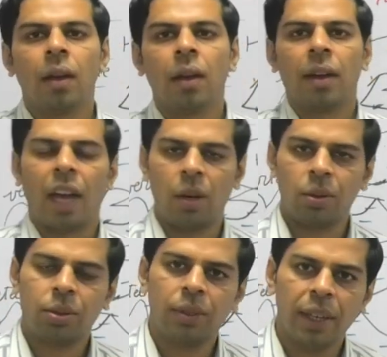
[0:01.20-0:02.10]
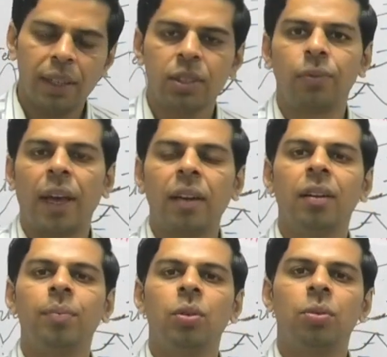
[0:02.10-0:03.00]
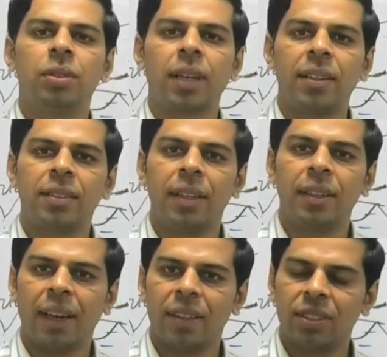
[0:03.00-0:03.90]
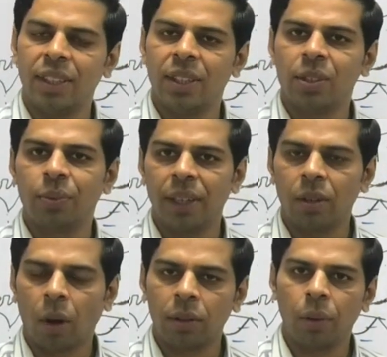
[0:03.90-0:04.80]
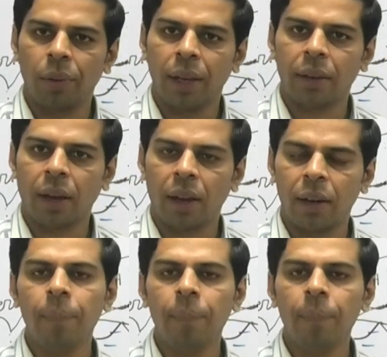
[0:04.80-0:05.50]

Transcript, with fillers: Hello students, welcome to Science and Tech series with Doctor Vivek Rana.